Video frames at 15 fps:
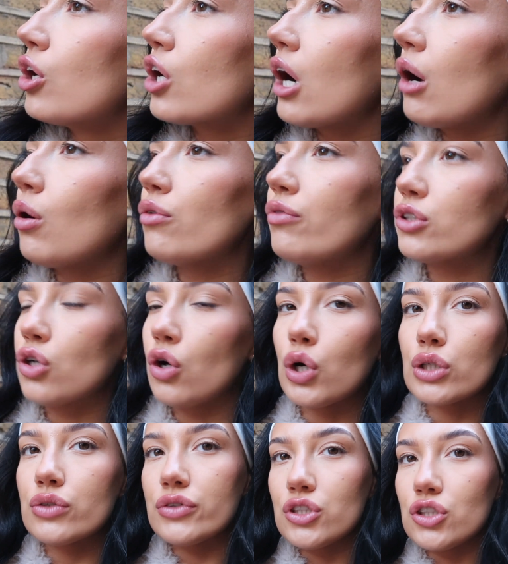Go over to
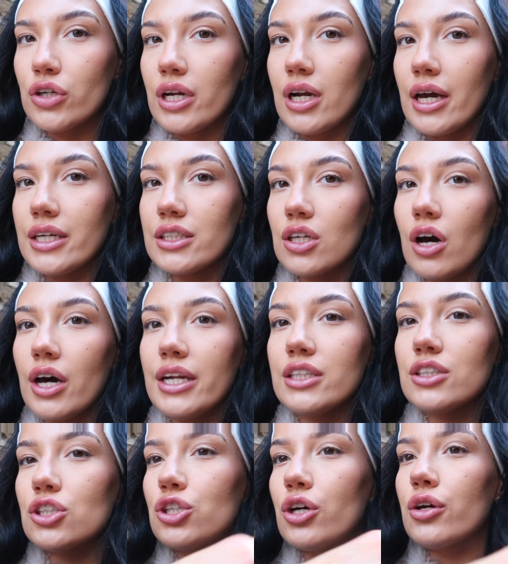Oxford Street later. I need
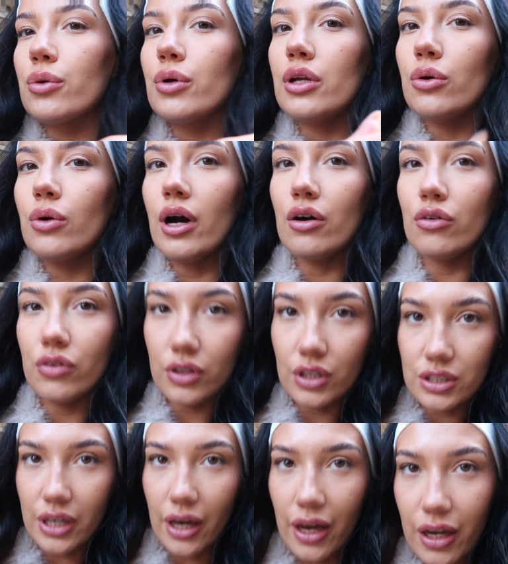to show you a little outfit of
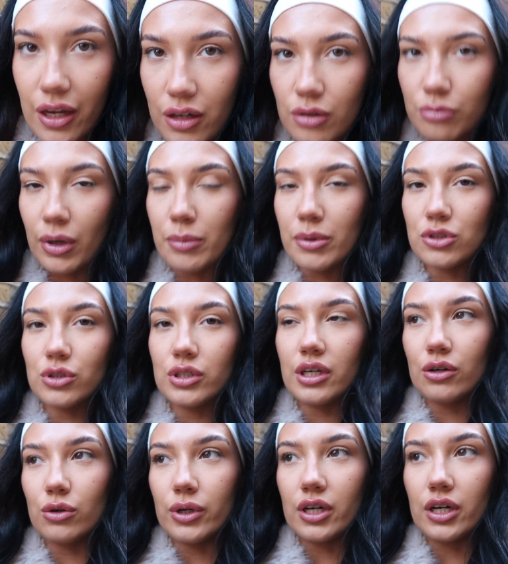the day. Maybe I'll do it
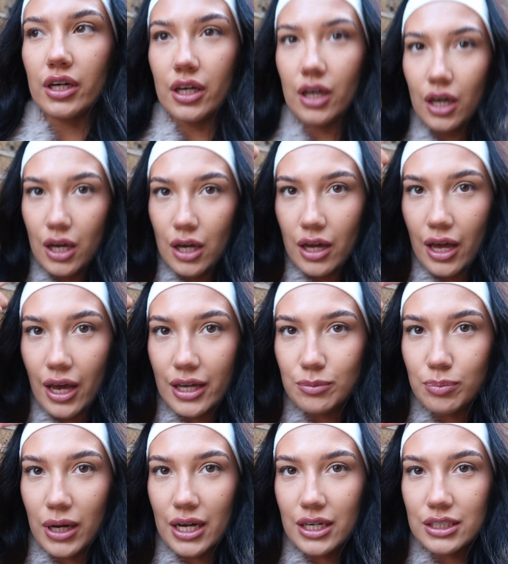now quickly.
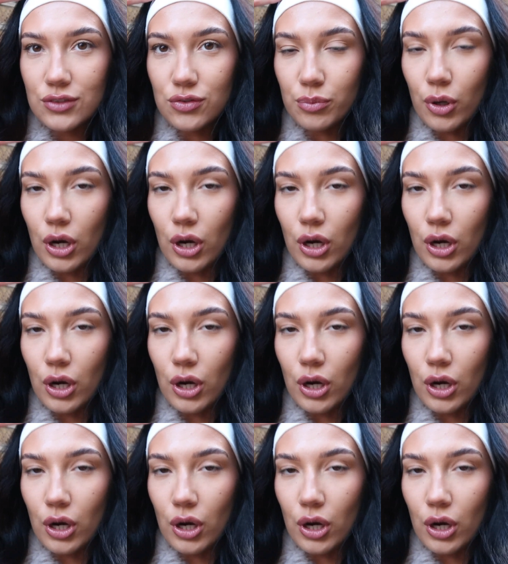Headband is from